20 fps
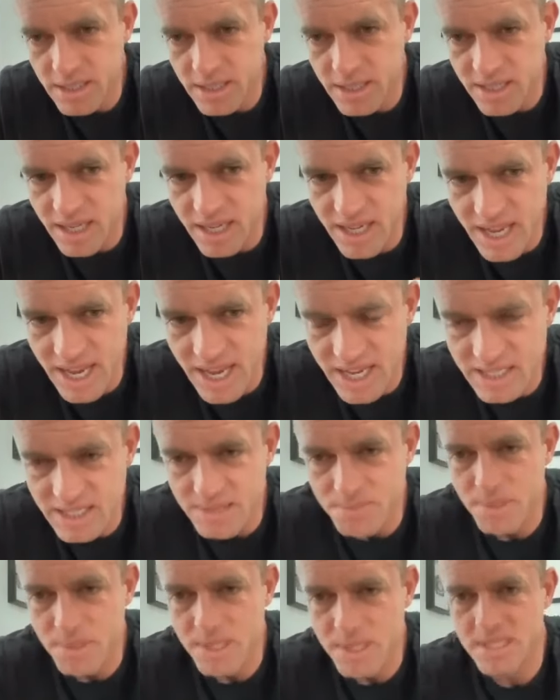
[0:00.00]
Cause like
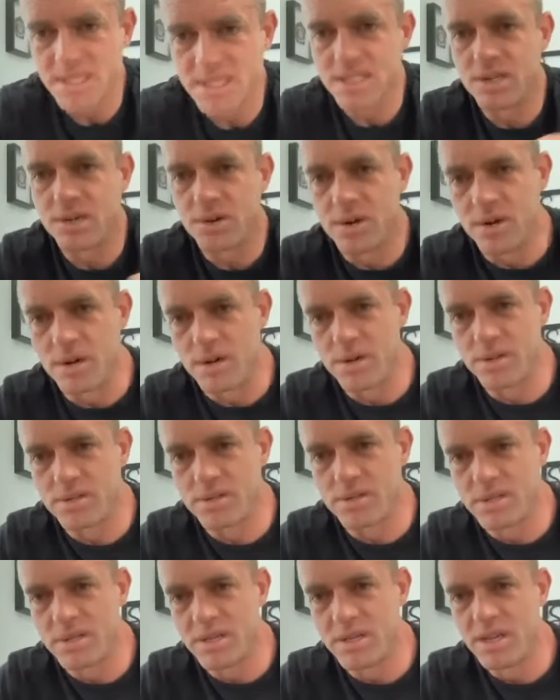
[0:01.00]
as the business
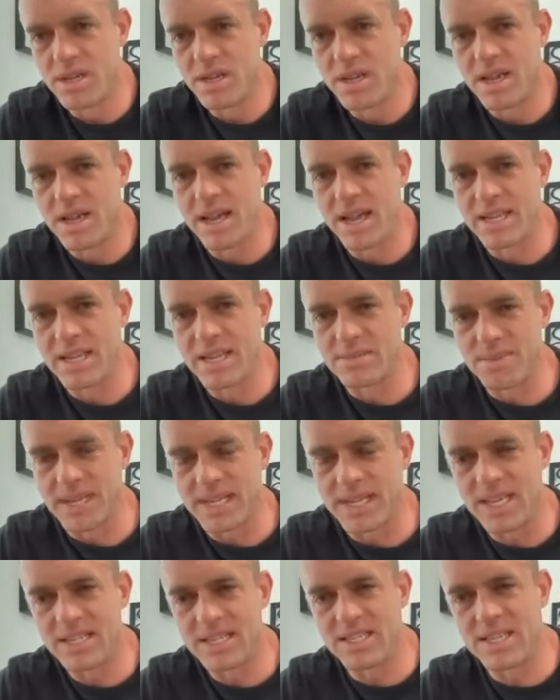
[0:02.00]
grows as my
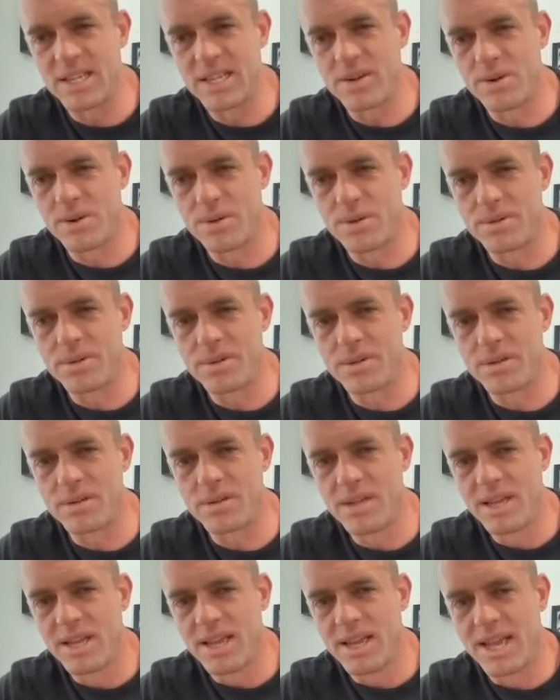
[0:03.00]
kids get
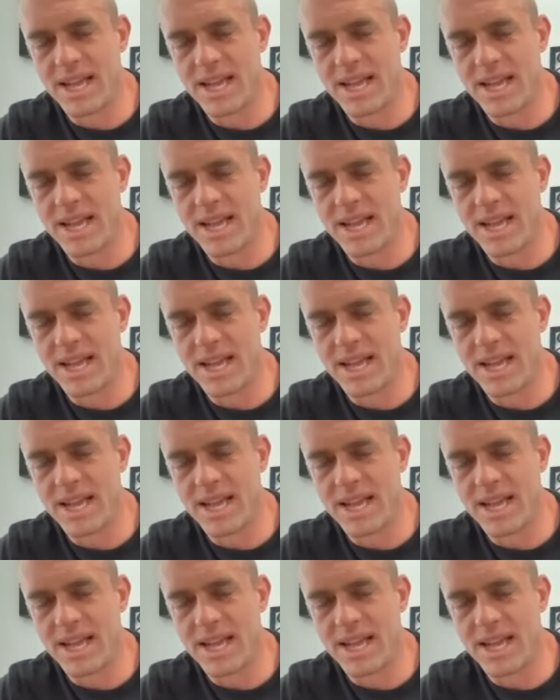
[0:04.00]
older,